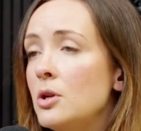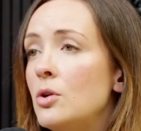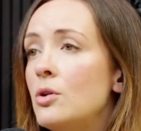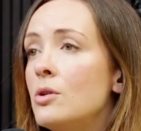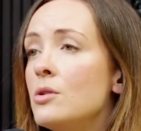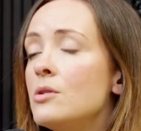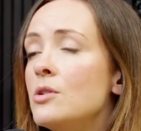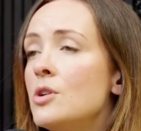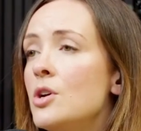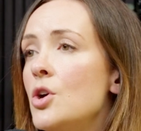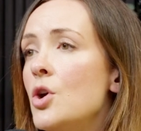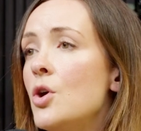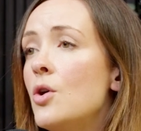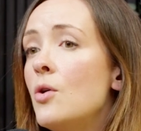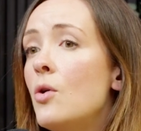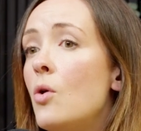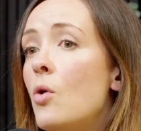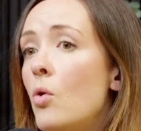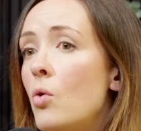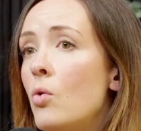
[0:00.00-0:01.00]
along,
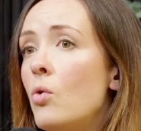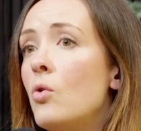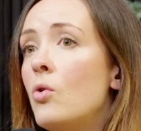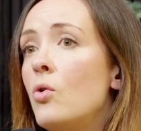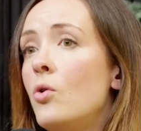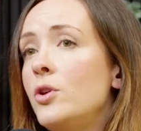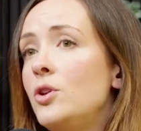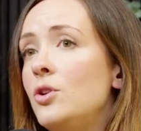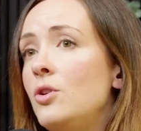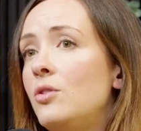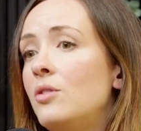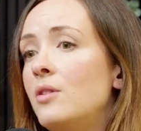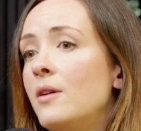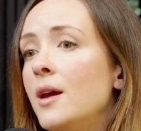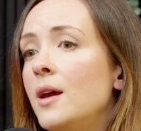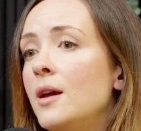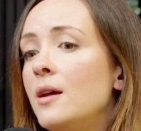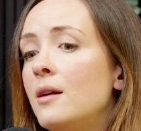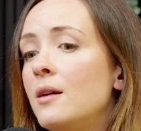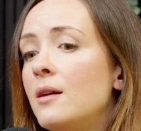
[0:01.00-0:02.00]
or you
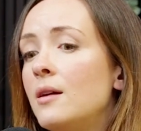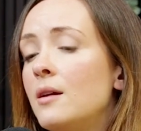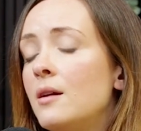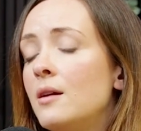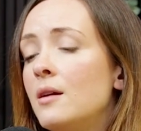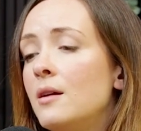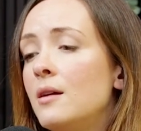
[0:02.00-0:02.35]
think,